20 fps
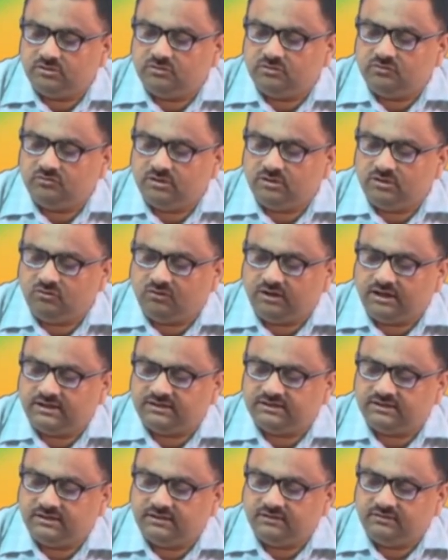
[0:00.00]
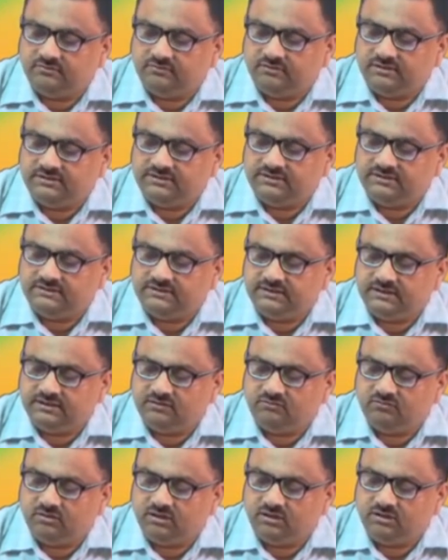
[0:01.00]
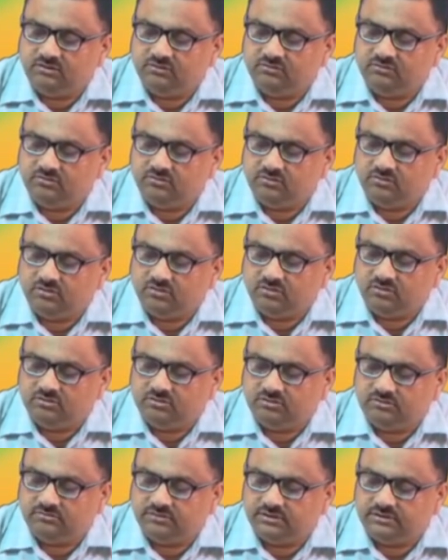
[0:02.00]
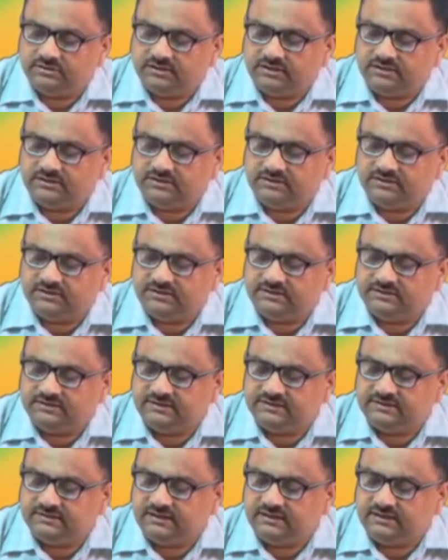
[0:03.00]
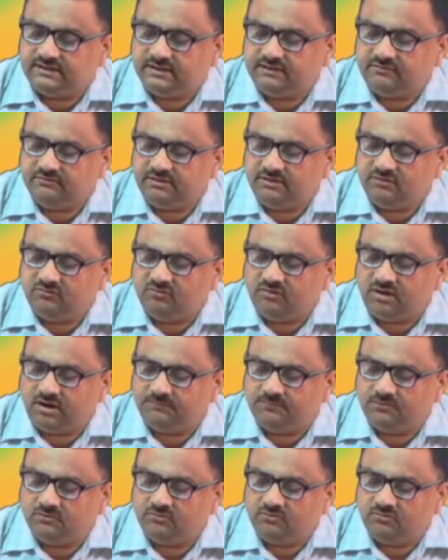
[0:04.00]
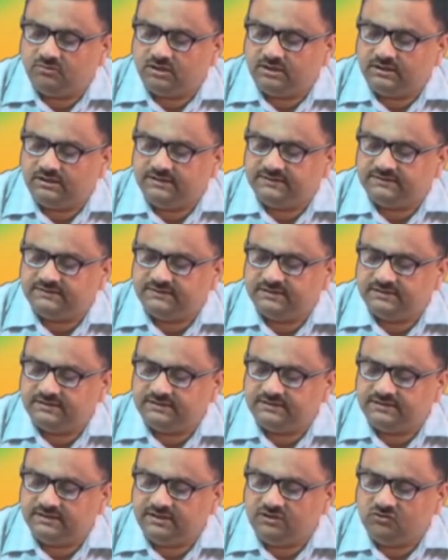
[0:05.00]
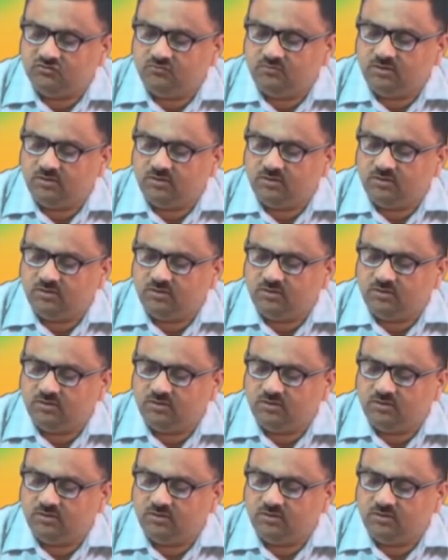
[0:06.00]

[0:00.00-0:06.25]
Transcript: a location which is equal to this center will go up to a distance u